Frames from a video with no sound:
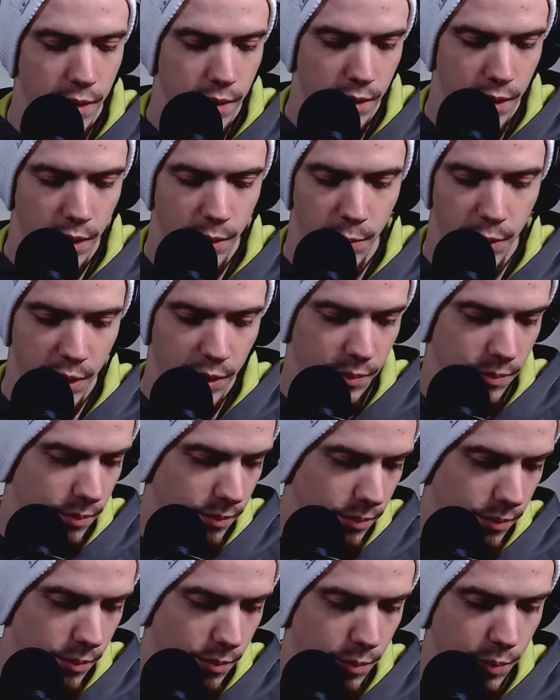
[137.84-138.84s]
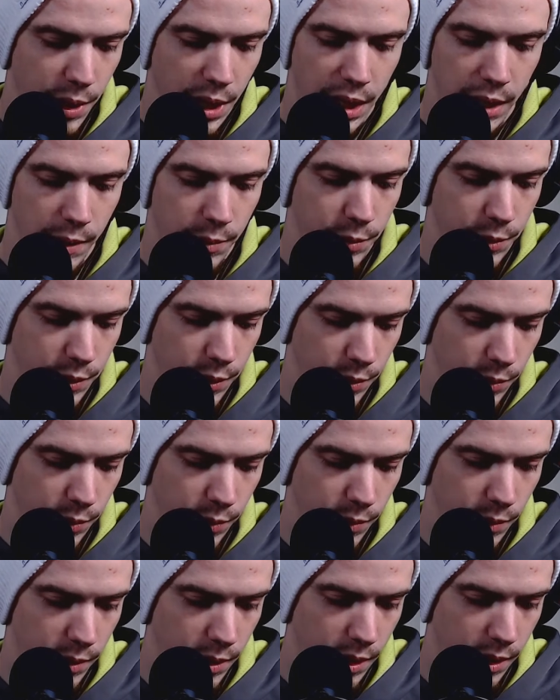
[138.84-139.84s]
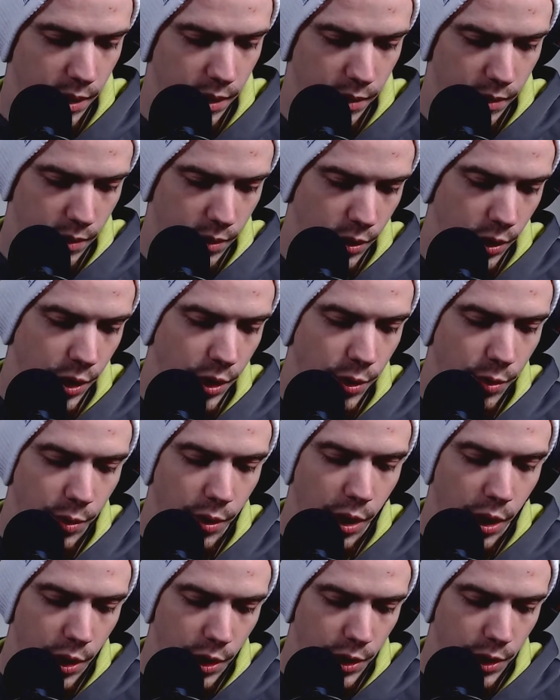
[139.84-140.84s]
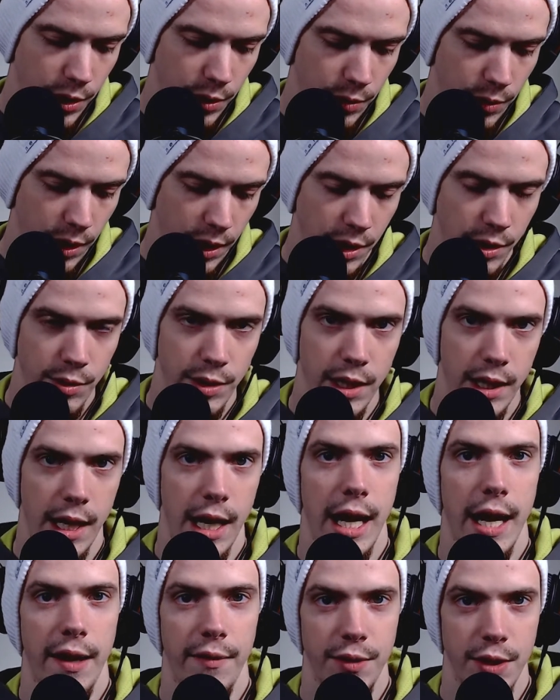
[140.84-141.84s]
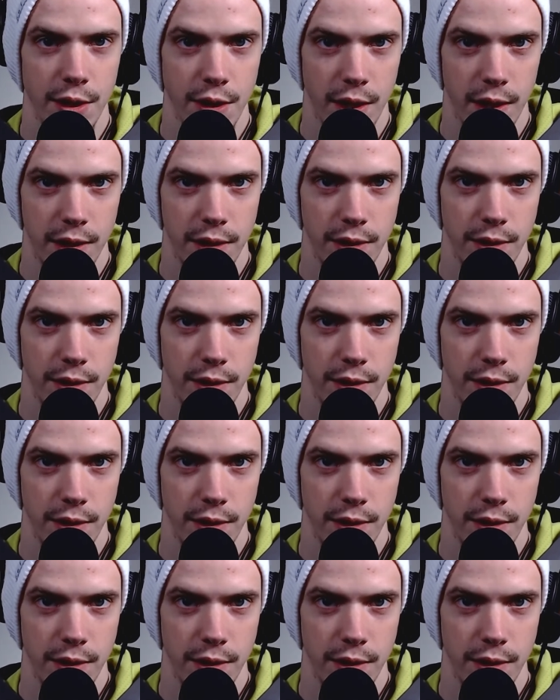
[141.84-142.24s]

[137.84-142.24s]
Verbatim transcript: talking about being able to, uh, or you'd argue that you didn't have to talk